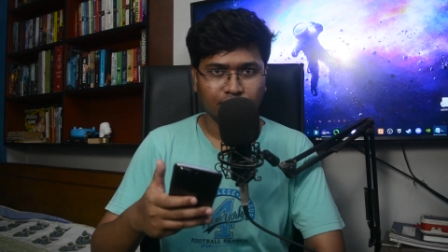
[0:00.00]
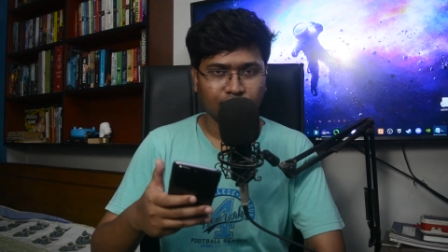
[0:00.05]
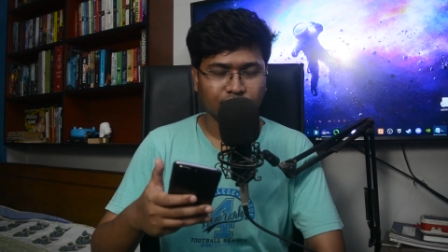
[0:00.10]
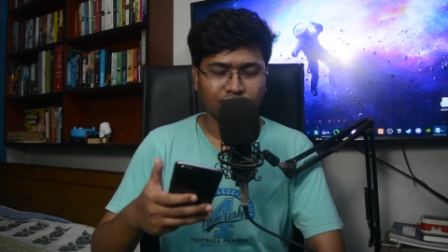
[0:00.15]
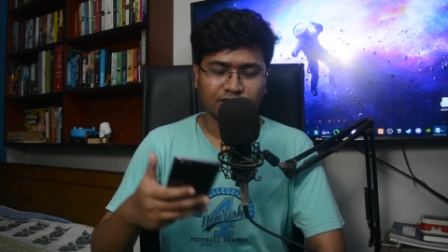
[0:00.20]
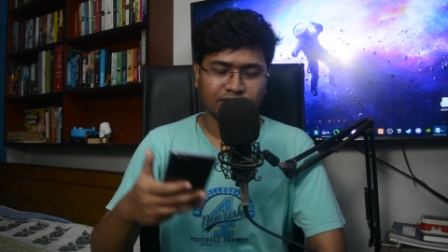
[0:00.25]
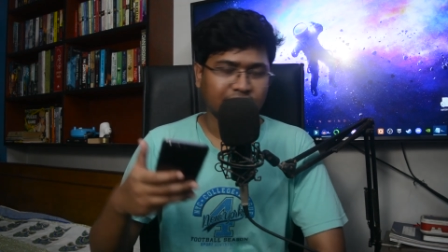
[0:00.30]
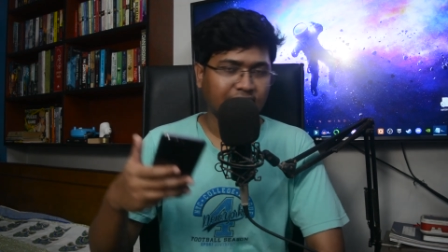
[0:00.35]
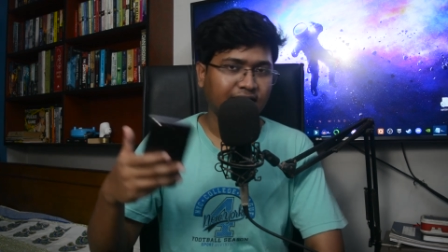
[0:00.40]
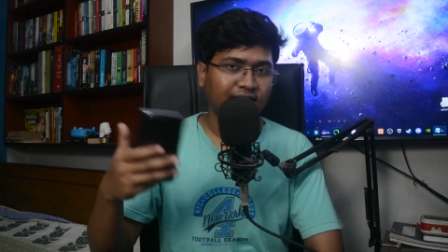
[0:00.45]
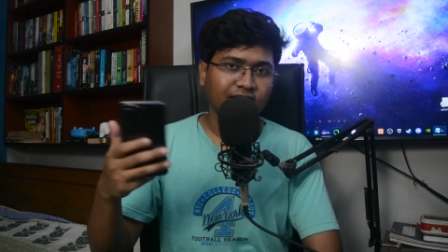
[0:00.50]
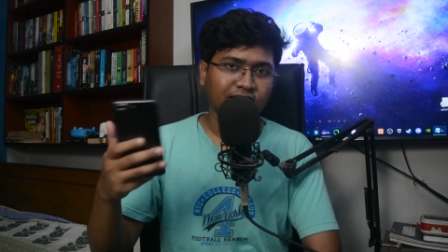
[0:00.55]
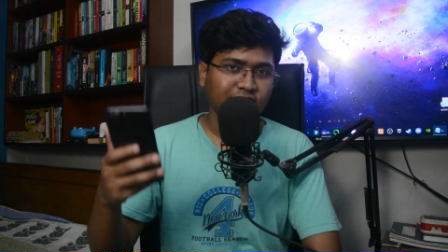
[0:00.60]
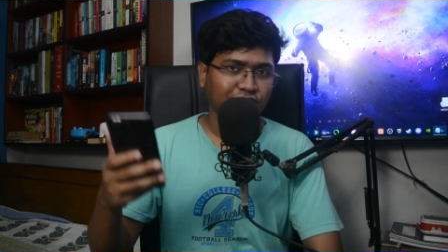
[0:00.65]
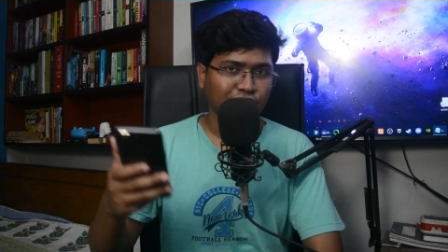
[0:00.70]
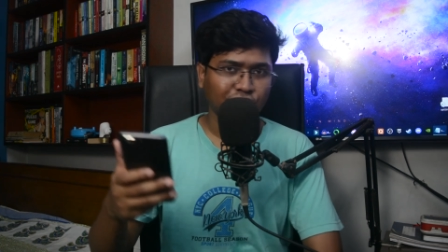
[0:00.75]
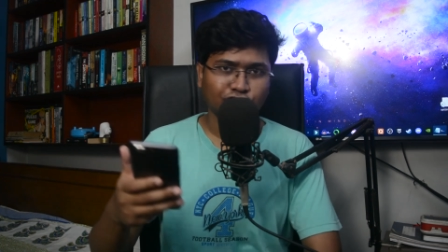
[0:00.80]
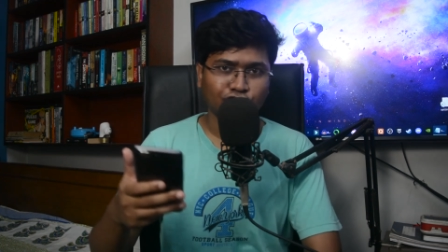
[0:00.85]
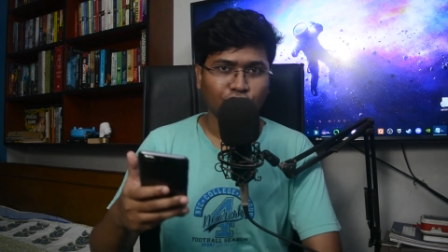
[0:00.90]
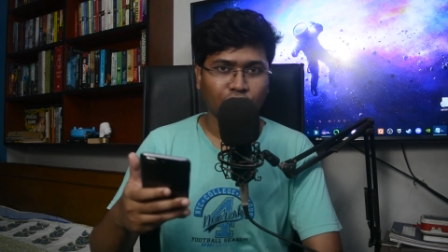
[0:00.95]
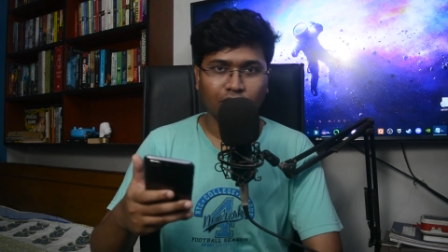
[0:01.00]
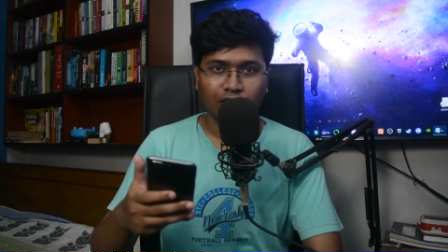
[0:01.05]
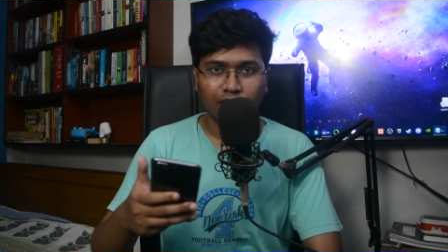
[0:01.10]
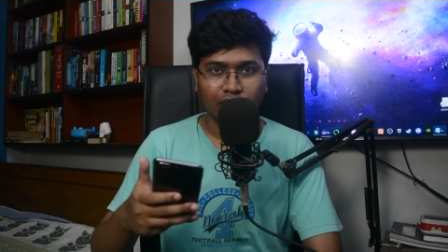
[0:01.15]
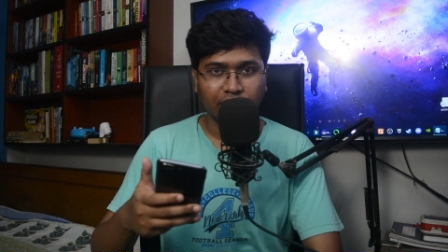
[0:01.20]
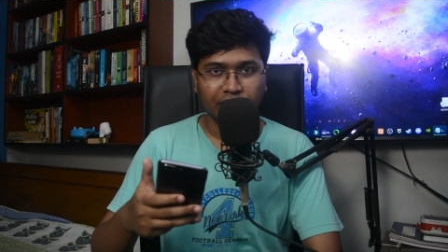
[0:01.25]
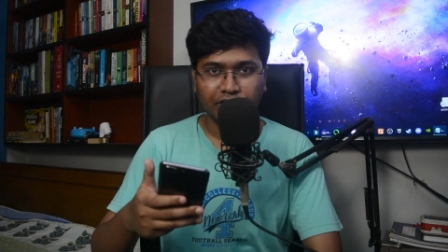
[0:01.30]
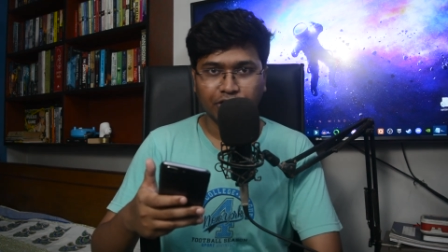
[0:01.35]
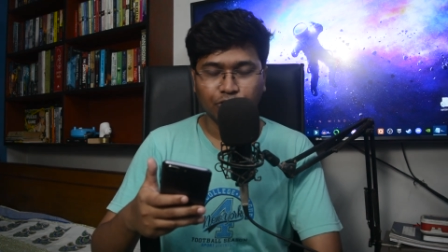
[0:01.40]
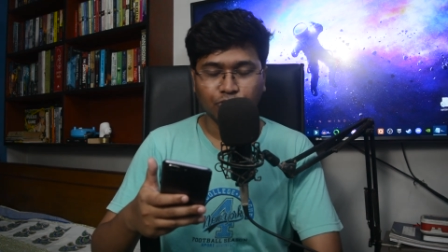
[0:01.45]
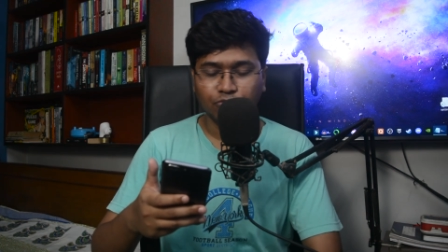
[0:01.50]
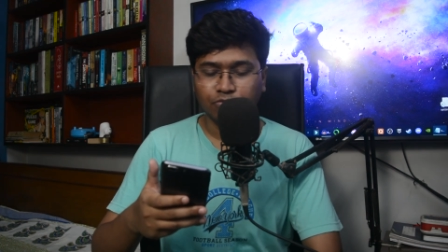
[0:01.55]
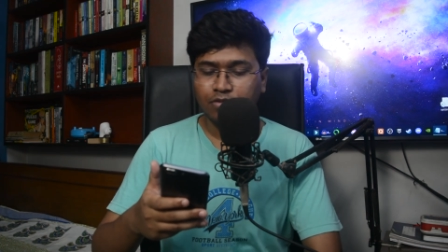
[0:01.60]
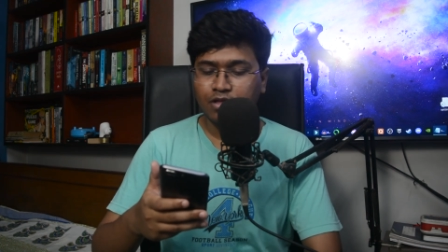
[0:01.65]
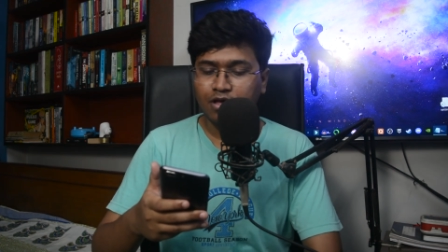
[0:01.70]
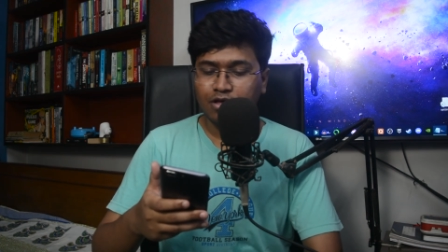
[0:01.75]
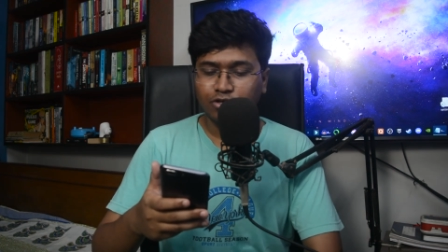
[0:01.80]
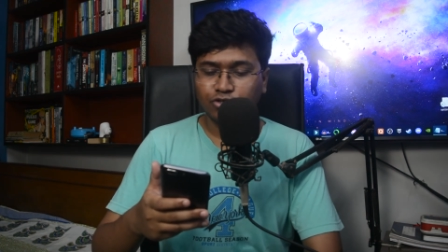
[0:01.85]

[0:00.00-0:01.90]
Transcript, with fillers: then this cycle is just gonna continue